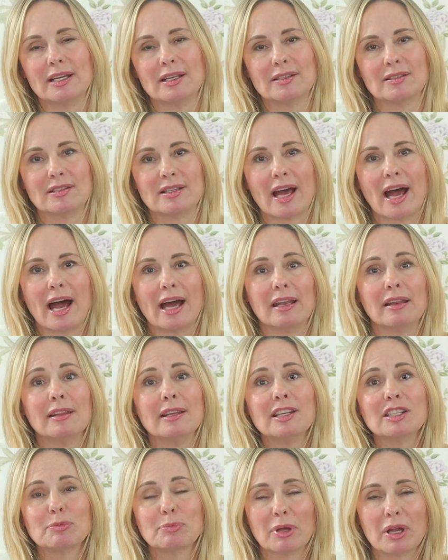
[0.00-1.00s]
is that
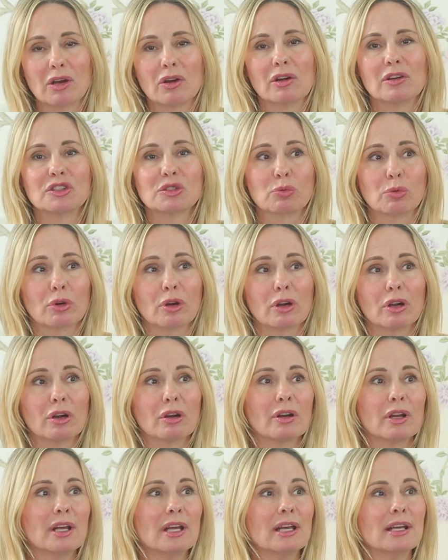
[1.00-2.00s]
these parents
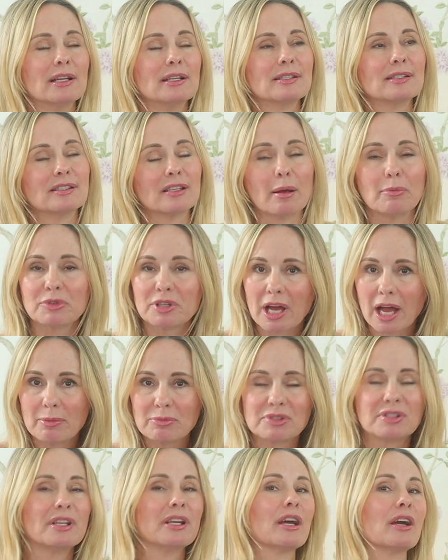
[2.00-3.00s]
were
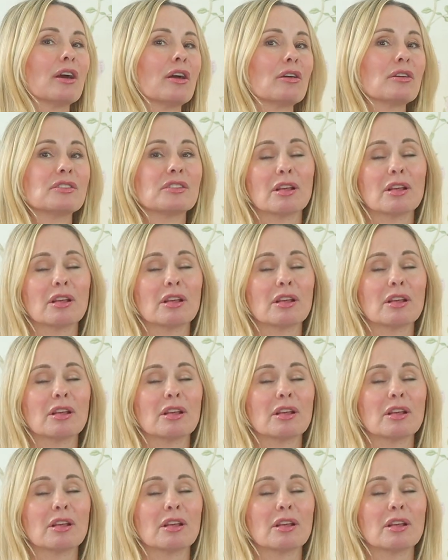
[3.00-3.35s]
sometimes there,